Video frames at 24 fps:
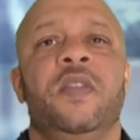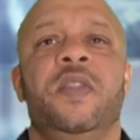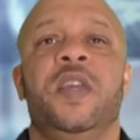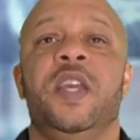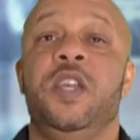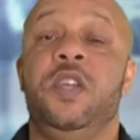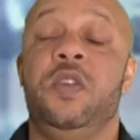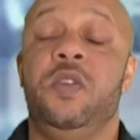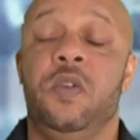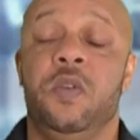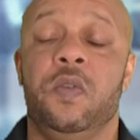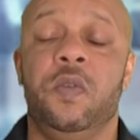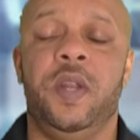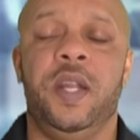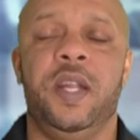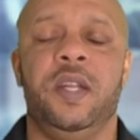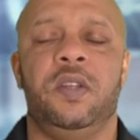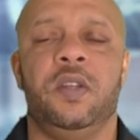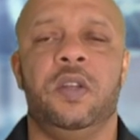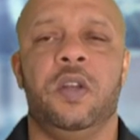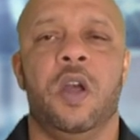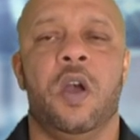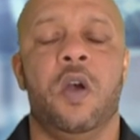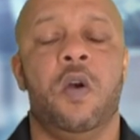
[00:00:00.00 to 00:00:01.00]
that you
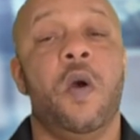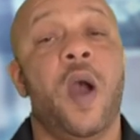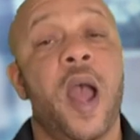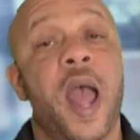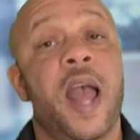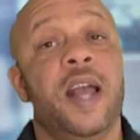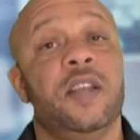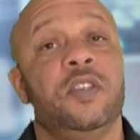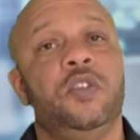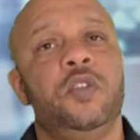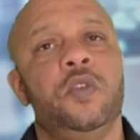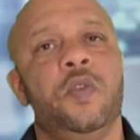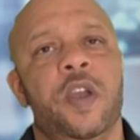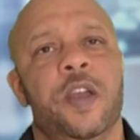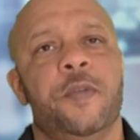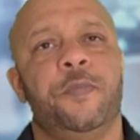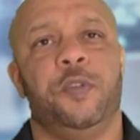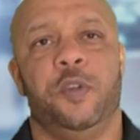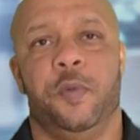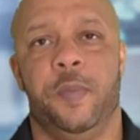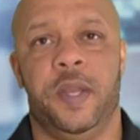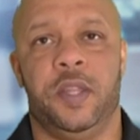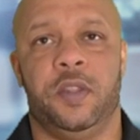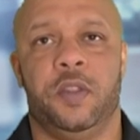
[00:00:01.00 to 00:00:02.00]
need to know as you
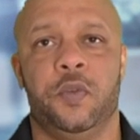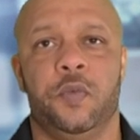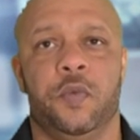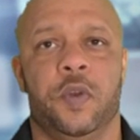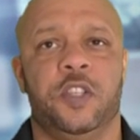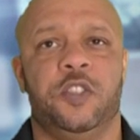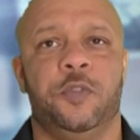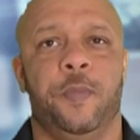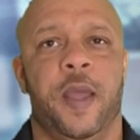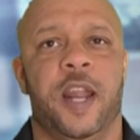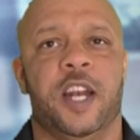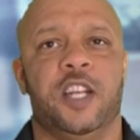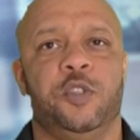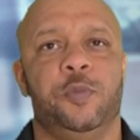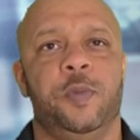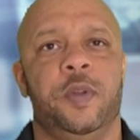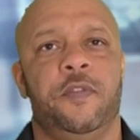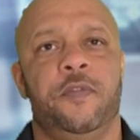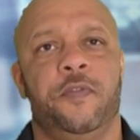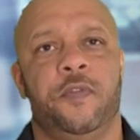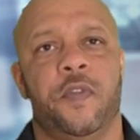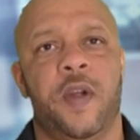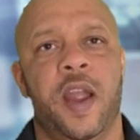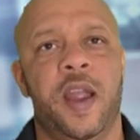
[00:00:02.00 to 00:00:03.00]
implement the risk
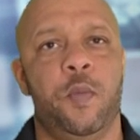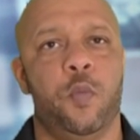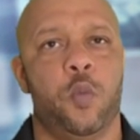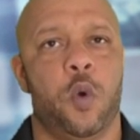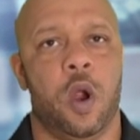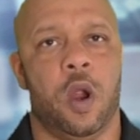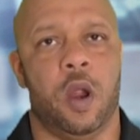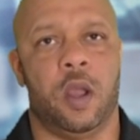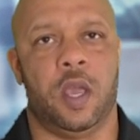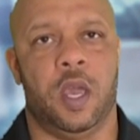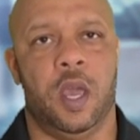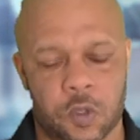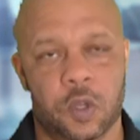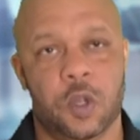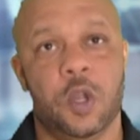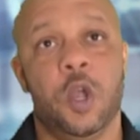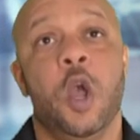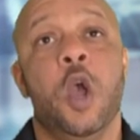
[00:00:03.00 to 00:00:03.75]
management framework.